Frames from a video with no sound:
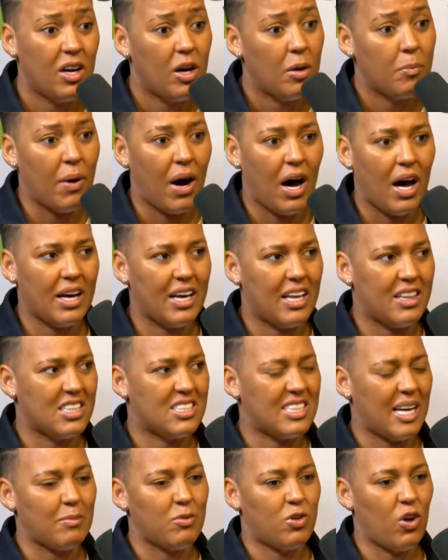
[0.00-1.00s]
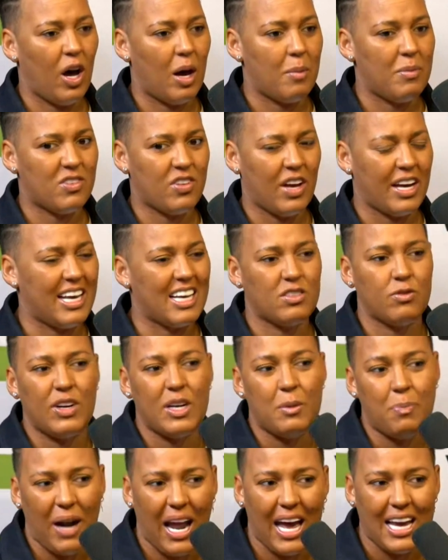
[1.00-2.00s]
But at the same time, it's like he hasn't
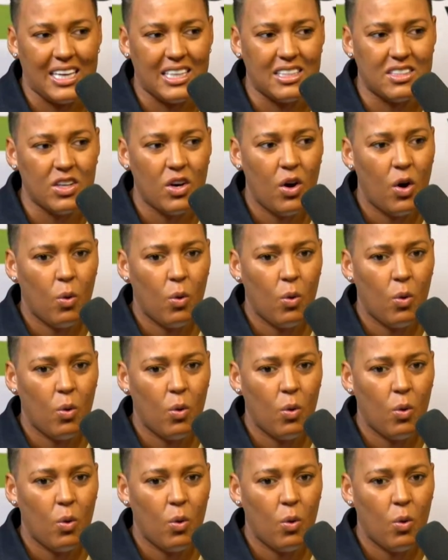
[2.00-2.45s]
really played.